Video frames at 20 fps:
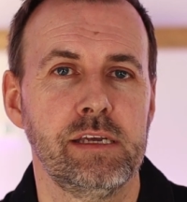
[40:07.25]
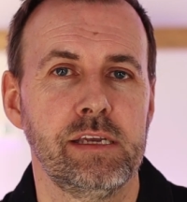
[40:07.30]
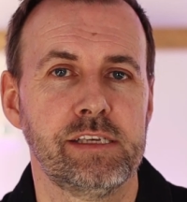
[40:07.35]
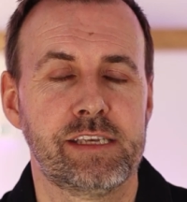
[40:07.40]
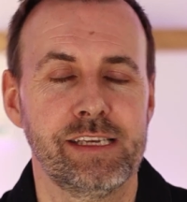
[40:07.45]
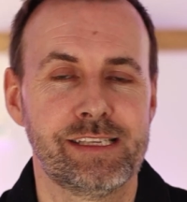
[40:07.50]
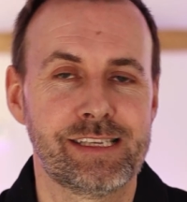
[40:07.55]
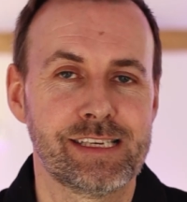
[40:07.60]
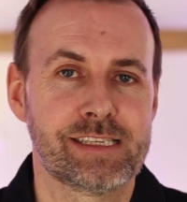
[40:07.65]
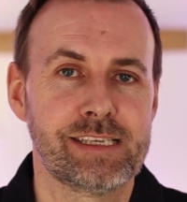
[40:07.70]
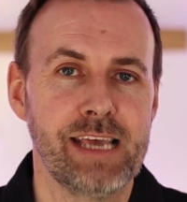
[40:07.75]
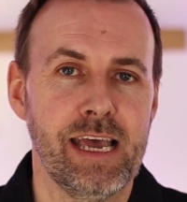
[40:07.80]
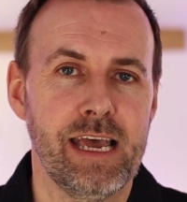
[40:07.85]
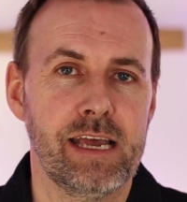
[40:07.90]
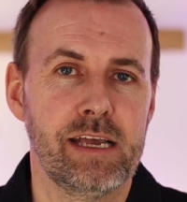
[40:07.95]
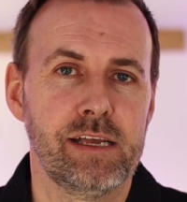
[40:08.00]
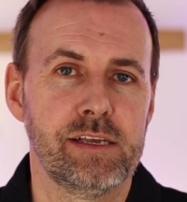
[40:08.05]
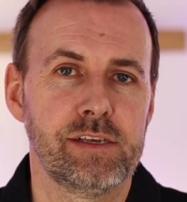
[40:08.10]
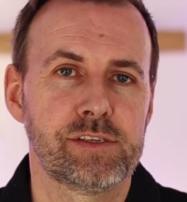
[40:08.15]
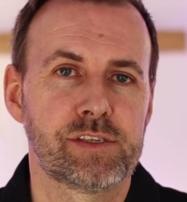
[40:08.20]
You see, to
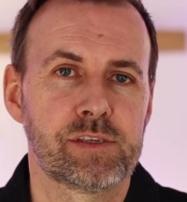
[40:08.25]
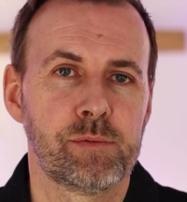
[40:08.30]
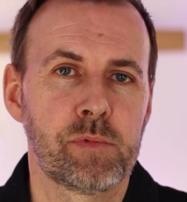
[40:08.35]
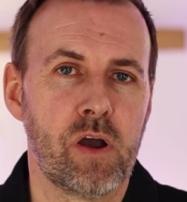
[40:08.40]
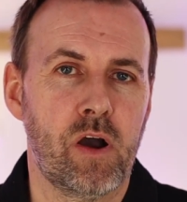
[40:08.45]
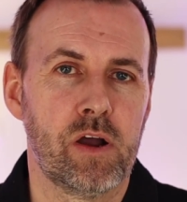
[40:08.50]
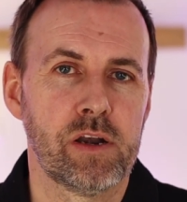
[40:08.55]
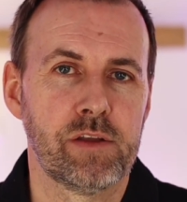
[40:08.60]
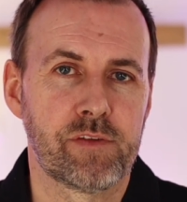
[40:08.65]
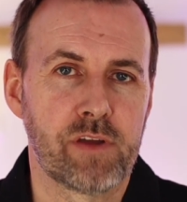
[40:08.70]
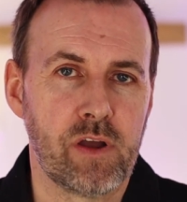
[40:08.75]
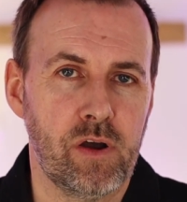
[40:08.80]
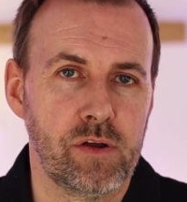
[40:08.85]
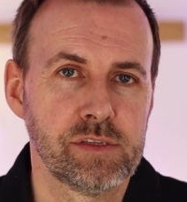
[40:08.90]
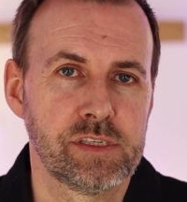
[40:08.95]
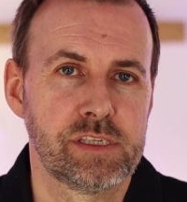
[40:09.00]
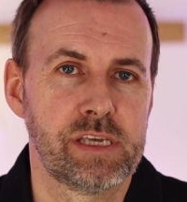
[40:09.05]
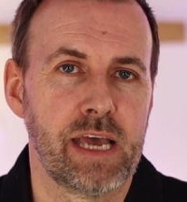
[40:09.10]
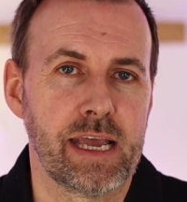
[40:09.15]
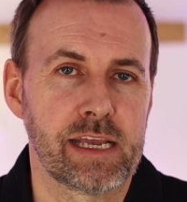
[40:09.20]
set some kind of
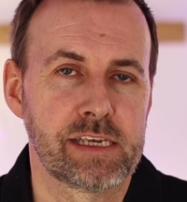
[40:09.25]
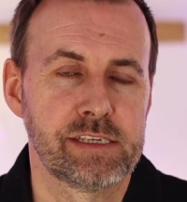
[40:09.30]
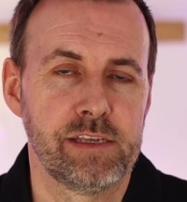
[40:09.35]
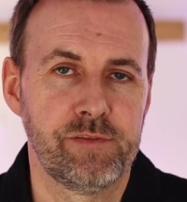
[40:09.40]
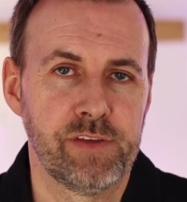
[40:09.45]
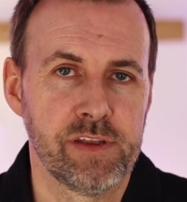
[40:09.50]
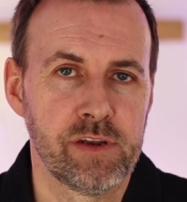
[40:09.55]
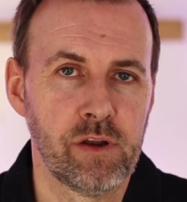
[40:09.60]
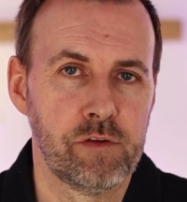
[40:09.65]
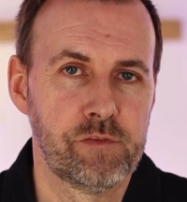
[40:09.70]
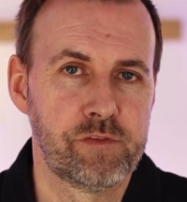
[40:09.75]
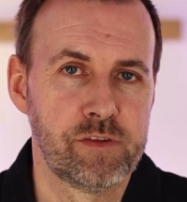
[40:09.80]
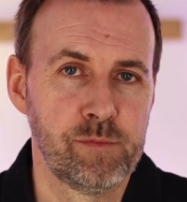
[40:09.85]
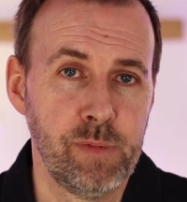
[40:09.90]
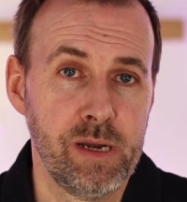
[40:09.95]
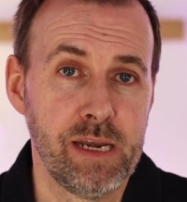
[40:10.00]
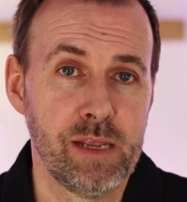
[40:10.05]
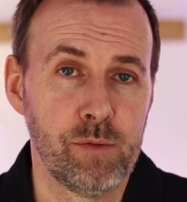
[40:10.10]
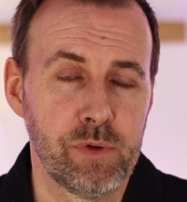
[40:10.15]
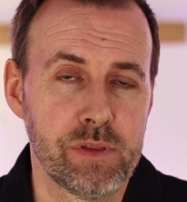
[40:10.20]
context, if you're not
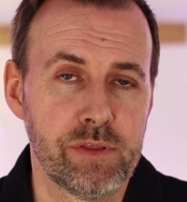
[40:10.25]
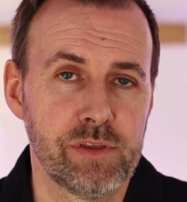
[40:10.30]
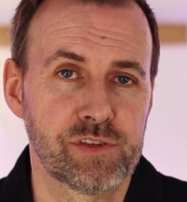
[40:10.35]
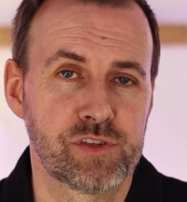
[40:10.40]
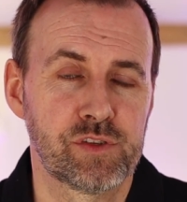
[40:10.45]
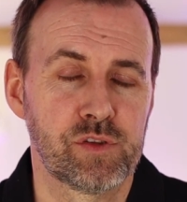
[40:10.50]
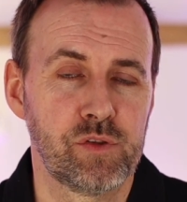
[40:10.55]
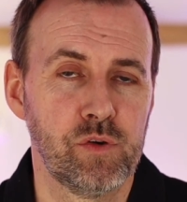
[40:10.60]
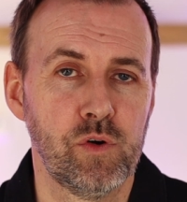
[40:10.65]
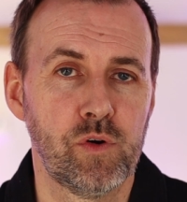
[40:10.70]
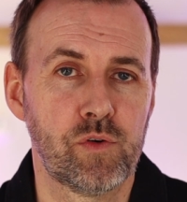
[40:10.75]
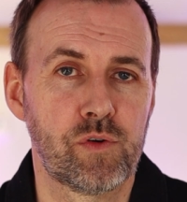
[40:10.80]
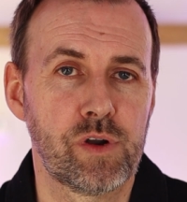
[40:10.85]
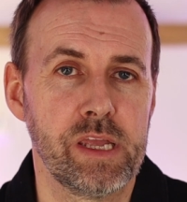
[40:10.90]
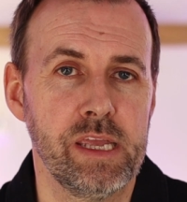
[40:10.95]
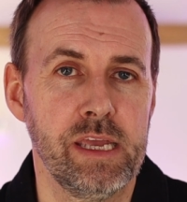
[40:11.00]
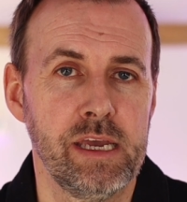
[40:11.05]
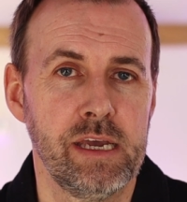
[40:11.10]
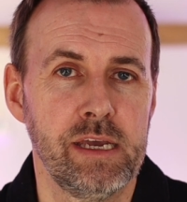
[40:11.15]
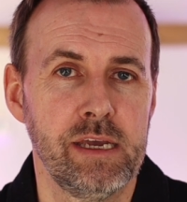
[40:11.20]
familiar with the
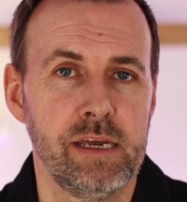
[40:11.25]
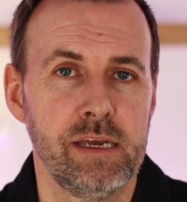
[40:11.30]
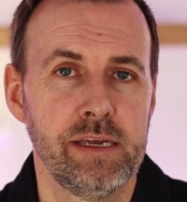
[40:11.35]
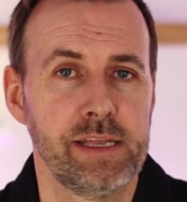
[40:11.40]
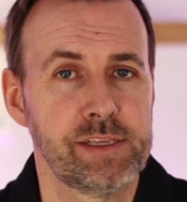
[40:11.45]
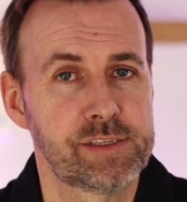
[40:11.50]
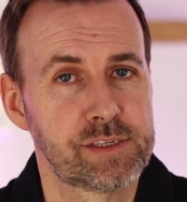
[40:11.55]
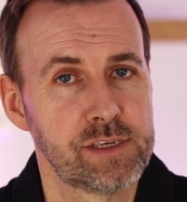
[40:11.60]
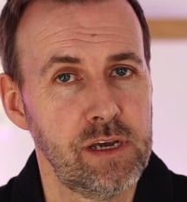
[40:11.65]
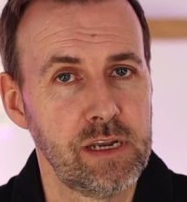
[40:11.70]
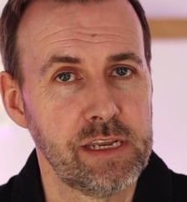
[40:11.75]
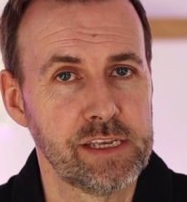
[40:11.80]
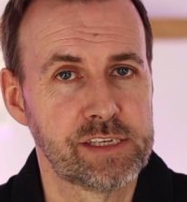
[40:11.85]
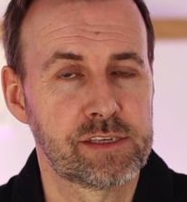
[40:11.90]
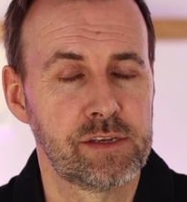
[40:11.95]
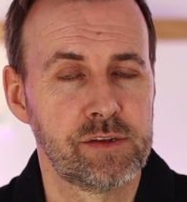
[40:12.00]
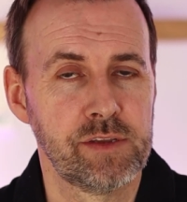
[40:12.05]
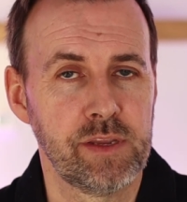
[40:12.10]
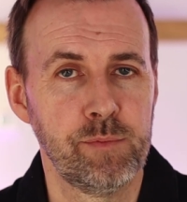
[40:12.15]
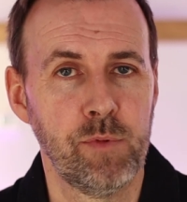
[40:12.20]
story, it's early
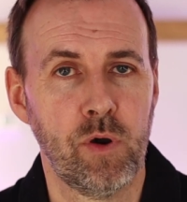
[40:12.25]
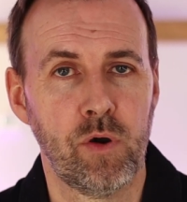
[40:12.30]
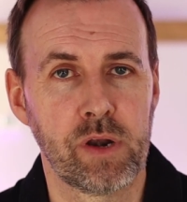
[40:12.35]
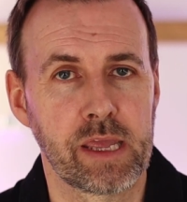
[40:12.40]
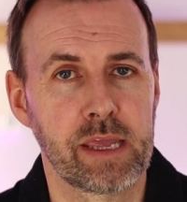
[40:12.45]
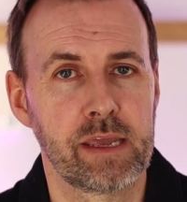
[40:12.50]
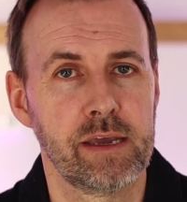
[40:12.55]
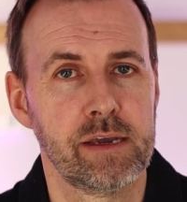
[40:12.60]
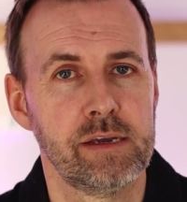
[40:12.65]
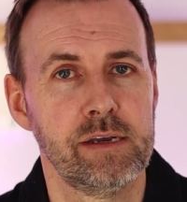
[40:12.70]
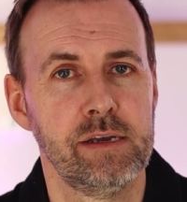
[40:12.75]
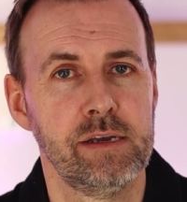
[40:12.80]
Sunday morning.